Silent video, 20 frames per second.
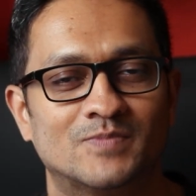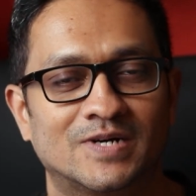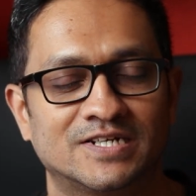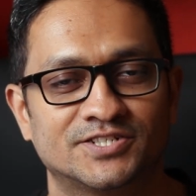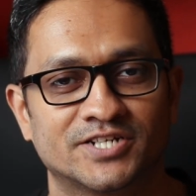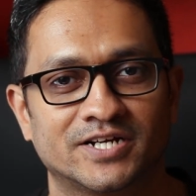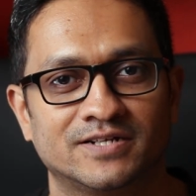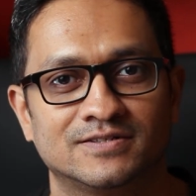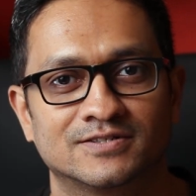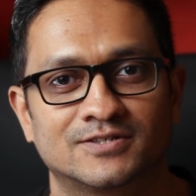my
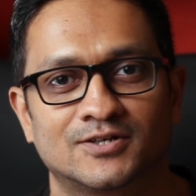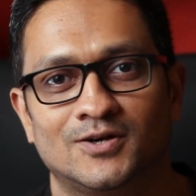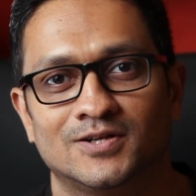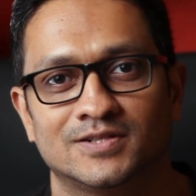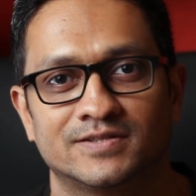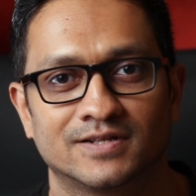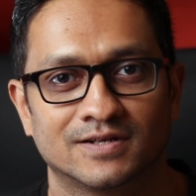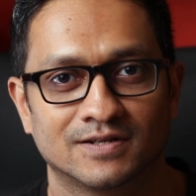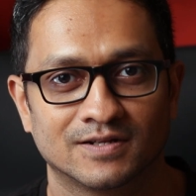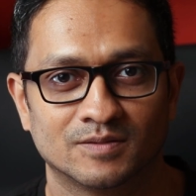channel
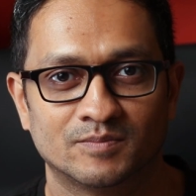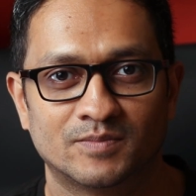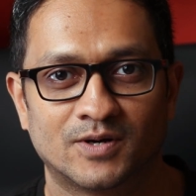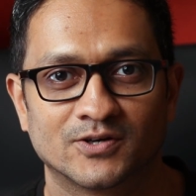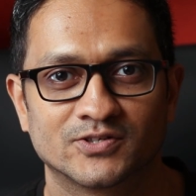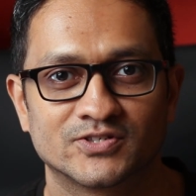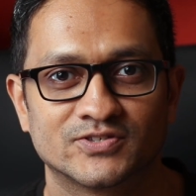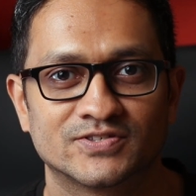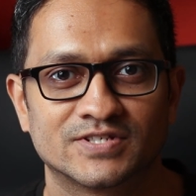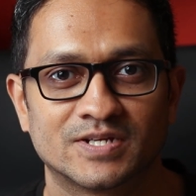called The Little
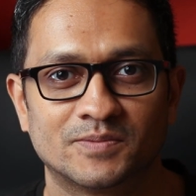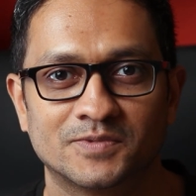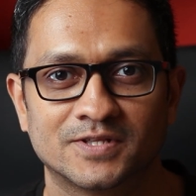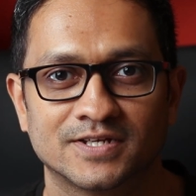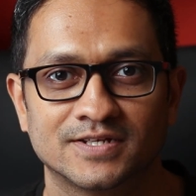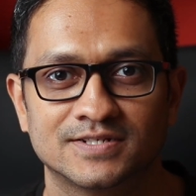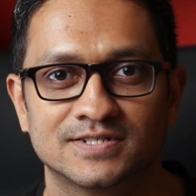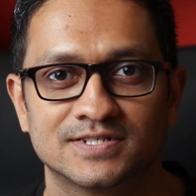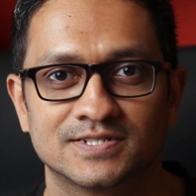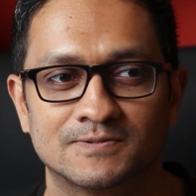Box of Some
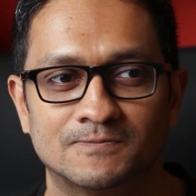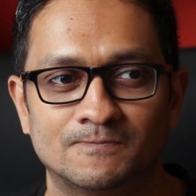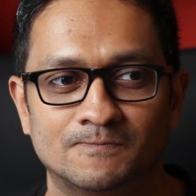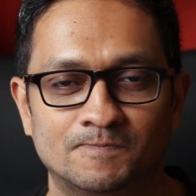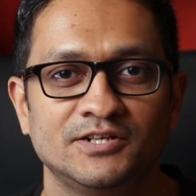Things.